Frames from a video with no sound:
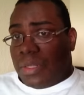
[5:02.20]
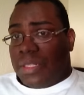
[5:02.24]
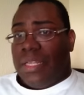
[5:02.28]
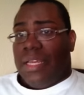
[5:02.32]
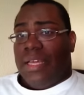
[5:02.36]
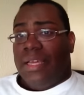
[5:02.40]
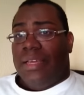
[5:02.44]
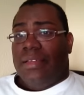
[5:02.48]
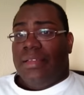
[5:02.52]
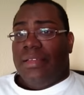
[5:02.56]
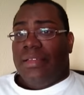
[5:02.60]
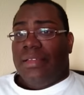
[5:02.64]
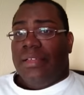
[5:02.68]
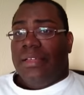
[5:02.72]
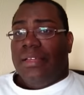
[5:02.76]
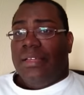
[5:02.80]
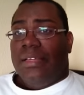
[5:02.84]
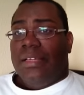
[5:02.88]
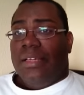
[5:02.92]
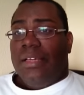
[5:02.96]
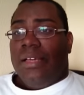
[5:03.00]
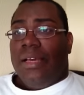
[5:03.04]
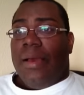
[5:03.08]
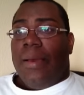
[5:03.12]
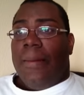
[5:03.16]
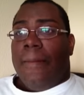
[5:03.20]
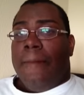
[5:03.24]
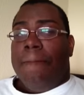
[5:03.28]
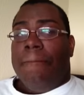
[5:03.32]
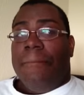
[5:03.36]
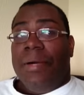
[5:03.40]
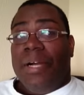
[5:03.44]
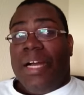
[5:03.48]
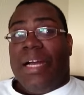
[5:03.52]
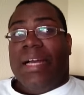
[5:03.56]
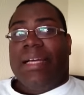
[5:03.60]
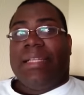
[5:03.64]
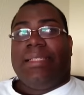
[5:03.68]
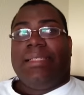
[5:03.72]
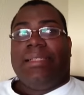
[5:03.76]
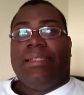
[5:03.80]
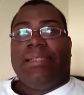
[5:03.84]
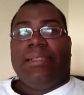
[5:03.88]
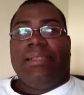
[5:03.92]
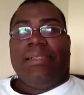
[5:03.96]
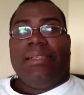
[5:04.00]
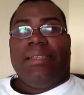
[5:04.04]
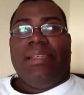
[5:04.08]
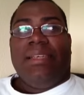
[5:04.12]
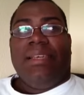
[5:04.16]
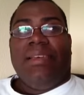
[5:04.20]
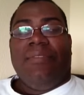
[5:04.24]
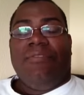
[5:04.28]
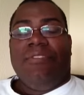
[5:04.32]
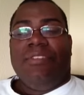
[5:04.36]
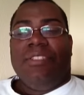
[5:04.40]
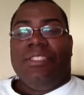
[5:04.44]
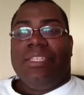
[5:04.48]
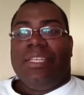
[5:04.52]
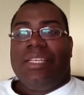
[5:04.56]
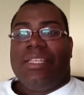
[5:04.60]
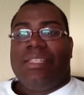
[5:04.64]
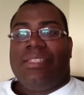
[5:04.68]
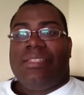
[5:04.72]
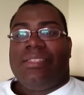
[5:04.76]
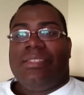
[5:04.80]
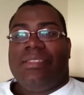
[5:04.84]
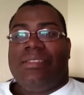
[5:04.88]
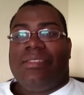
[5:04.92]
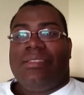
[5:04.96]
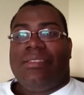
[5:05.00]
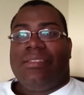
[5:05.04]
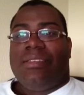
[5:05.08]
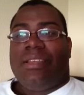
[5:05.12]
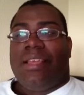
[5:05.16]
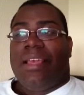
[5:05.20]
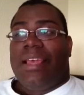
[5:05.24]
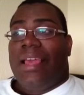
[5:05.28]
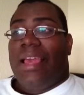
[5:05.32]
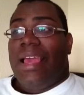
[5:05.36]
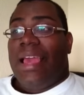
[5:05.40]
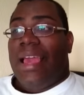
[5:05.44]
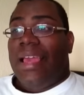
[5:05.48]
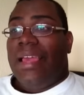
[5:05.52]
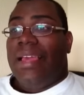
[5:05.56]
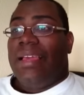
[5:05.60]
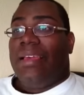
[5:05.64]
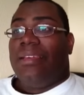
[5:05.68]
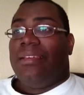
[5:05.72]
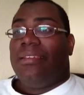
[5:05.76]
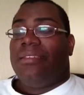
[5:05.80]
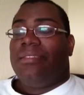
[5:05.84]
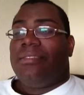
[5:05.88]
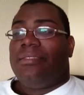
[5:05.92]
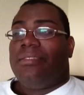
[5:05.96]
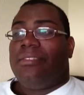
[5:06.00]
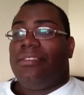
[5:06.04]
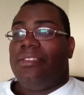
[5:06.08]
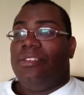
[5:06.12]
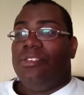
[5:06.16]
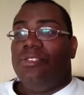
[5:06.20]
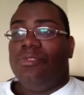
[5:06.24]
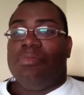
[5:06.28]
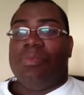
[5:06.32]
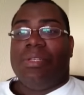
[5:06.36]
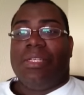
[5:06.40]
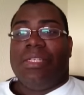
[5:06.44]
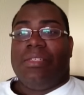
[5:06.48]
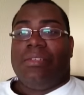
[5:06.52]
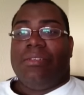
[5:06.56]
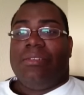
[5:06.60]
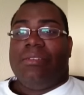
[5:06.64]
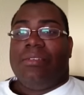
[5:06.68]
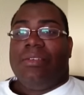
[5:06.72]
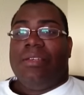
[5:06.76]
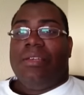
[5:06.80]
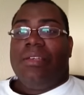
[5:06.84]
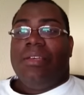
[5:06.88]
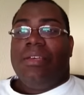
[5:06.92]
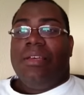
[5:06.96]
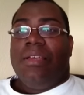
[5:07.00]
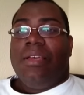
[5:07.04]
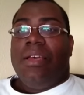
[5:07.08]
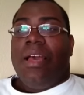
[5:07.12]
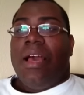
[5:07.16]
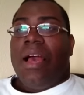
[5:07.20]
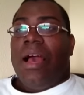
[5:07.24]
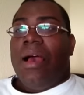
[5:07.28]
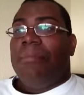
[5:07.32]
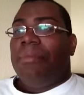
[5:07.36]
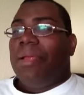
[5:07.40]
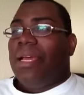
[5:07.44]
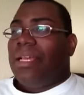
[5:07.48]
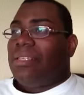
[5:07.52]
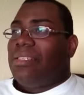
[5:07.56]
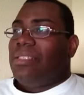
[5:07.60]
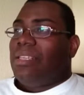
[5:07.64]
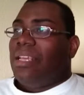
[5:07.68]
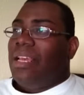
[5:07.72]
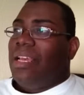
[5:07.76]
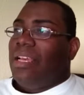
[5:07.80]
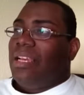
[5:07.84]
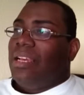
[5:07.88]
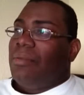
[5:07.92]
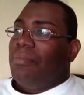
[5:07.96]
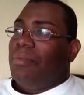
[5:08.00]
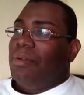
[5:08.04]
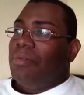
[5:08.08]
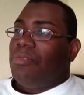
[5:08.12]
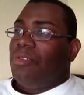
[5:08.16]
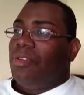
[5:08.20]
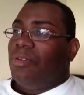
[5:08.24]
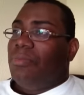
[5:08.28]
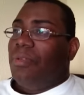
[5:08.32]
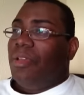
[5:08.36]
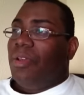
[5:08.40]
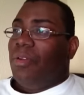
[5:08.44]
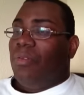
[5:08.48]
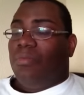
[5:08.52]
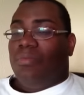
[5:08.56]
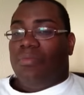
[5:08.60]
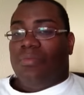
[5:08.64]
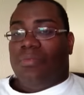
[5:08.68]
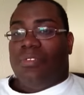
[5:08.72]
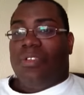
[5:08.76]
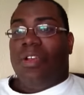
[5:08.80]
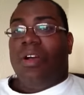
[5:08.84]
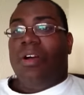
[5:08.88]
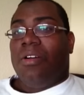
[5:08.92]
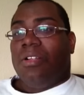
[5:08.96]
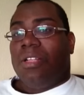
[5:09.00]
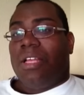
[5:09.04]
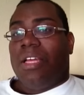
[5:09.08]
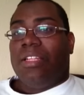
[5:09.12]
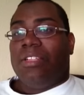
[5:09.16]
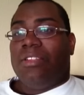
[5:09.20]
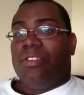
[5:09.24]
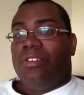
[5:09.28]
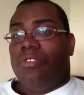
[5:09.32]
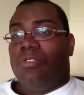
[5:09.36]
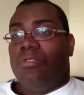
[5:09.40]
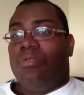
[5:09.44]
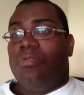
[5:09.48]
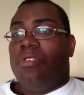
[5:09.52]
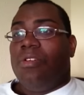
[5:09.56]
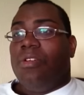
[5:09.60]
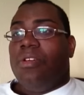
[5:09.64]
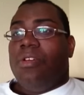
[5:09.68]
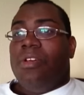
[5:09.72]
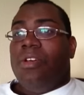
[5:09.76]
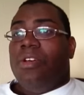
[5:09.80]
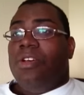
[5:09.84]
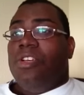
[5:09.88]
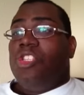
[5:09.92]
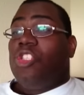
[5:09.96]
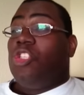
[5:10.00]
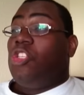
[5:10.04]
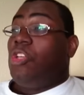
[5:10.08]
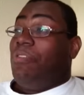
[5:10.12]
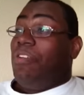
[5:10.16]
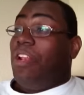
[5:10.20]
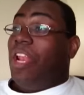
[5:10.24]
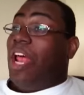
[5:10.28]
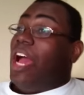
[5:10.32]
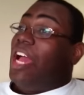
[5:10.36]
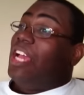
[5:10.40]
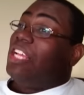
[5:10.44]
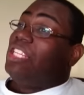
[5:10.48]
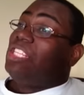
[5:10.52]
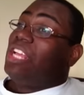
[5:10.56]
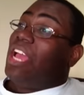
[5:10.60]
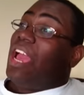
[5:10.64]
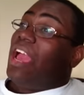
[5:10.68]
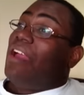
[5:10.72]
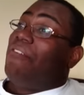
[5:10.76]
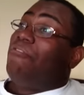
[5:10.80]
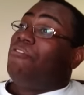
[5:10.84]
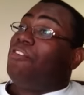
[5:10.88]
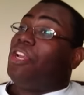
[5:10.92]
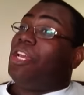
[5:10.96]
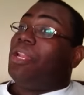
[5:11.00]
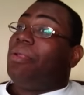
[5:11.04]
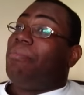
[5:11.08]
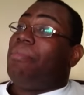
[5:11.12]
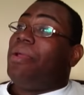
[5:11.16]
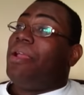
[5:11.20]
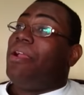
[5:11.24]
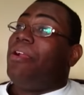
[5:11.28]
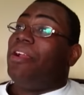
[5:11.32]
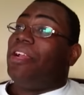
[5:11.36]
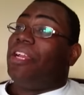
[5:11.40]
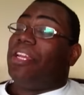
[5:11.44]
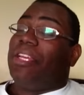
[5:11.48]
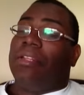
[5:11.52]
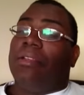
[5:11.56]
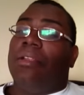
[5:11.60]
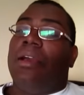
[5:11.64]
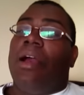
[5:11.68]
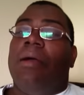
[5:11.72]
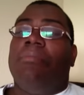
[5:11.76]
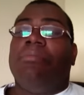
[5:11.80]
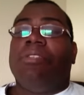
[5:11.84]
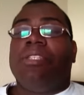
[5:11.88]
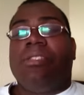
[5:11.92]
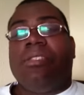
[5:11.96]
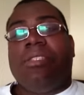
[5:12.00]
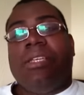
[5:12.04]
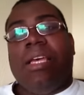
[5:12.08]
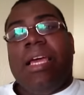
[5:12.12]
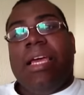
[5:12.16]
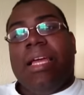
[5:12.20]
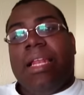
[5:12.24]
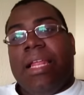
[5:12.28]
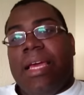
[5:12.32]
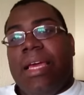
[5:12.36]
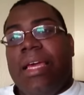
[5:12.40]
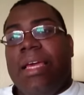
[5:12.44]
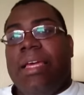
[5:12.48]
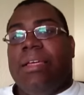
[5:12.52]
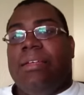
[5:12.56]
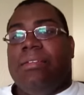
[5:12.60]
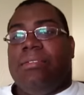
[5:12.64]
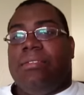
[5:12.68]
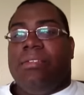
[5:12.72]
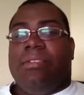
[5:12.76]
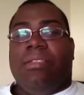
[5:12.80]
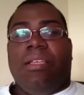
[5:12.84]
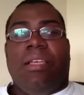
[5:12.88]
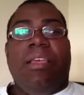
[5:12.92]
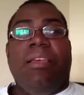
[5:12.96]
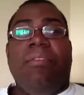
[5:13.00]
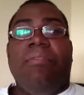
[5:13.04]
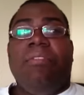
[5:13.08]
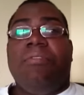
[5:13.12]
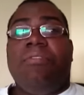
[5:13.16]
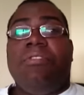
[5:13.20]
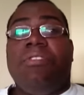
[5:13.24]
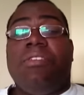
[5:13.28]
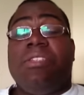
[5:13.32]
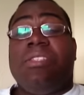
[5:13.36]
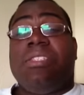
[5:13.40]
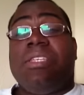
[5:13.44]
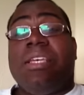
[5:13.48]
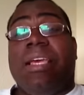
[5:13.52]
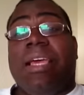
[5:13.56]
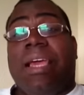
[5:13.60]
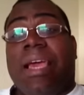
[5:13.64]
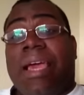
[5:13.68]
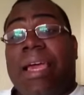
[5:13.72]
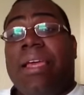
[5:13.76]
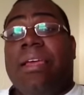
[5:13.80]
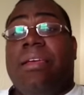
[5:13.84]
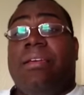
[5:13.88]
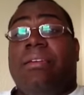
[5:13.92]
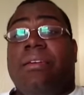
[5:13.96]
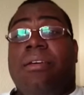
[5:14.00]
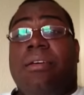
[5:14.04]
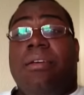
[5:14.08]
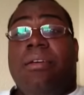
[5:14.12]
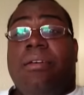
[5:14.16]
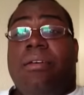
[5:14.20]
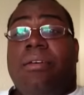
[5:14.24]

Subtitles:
with that. But if you just say, hey, excuse me, I'm not saying come up to me and talk like no civilized African American. I'm just saying, hey, just even if you just say, hey,